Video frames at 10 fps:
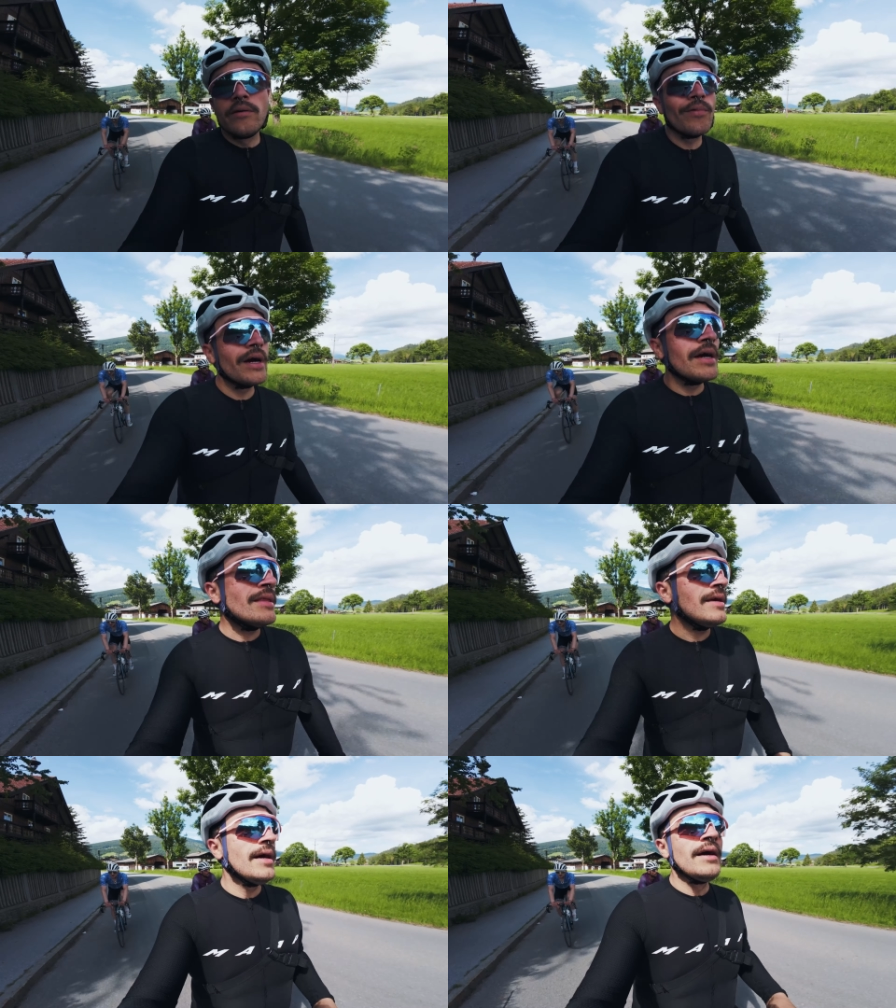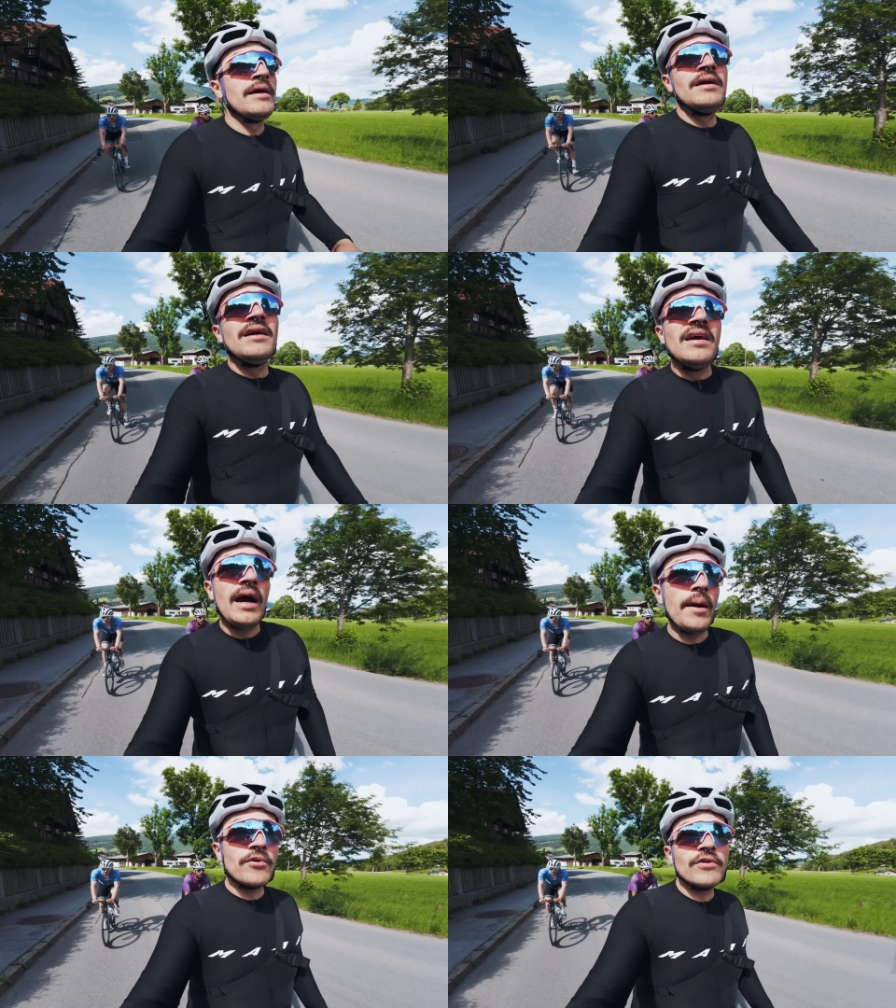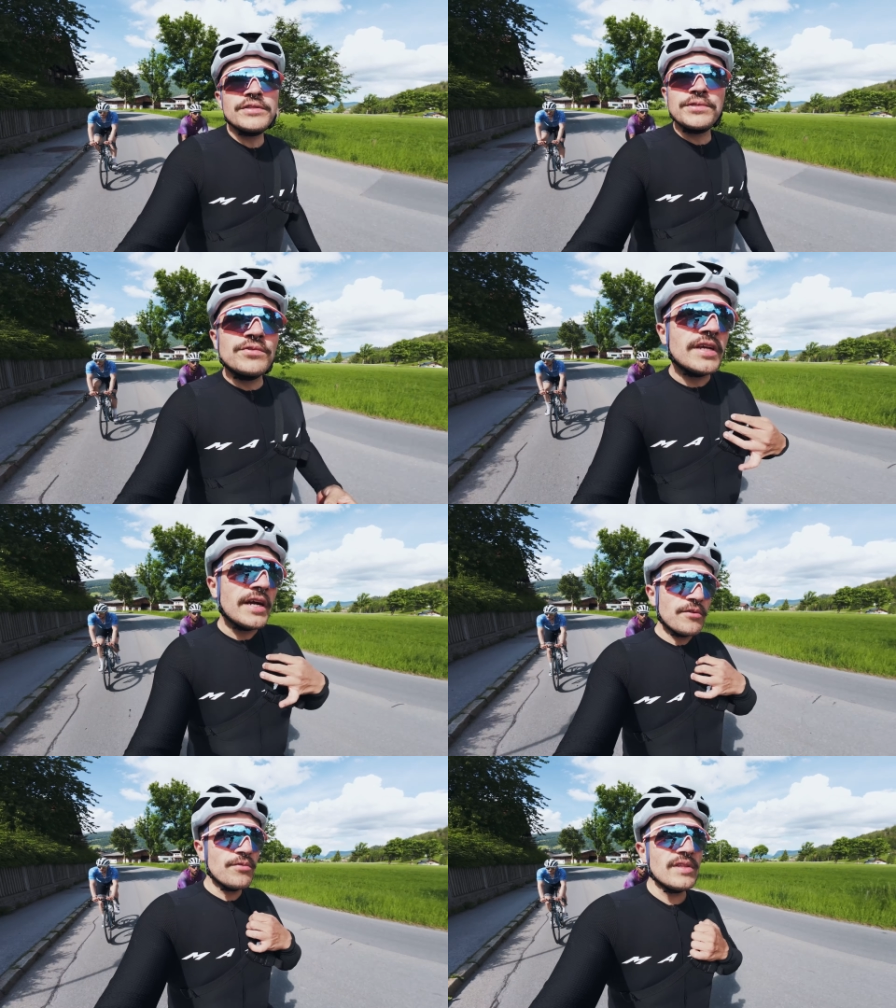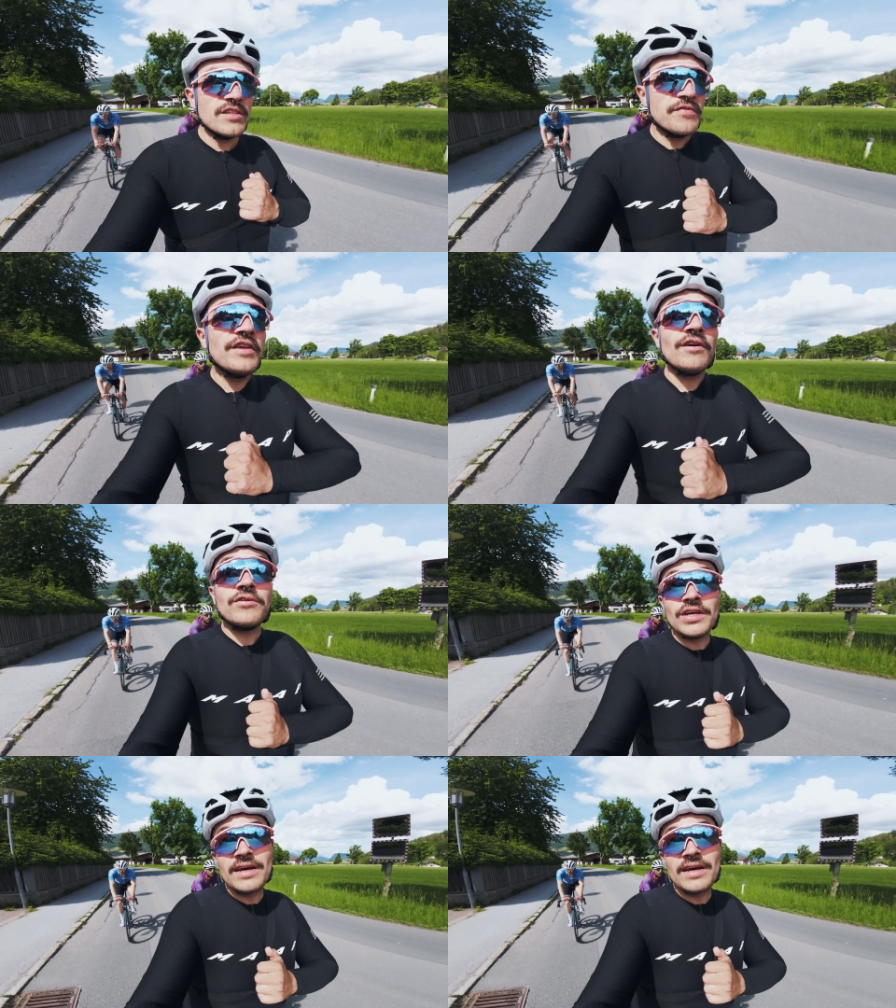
when I'm going to start doing these videos